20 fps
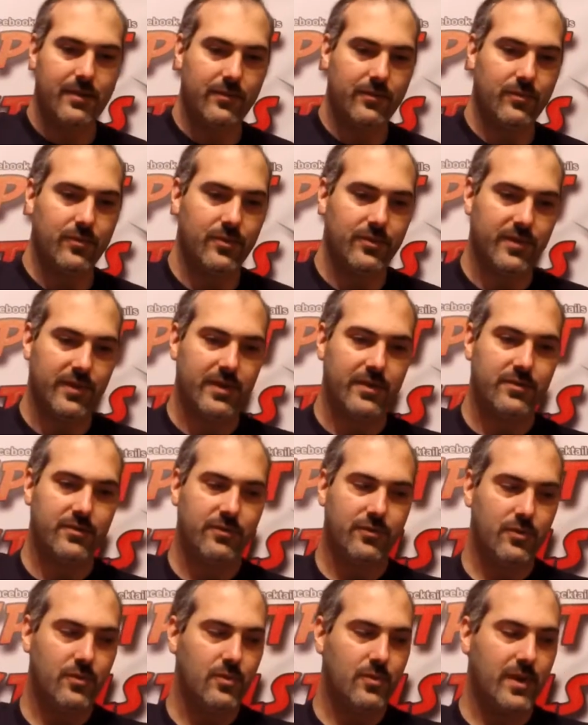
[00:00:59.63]
So you want to
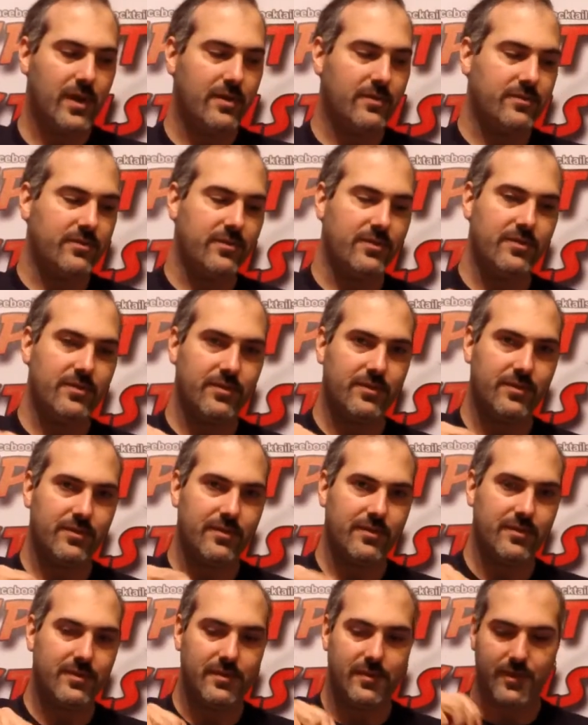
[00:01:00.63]
take two
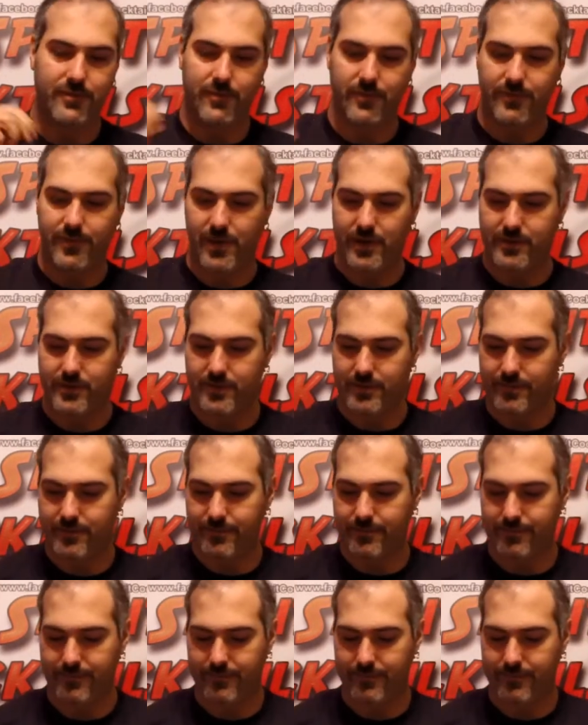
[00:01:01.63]
ounces of your vodka,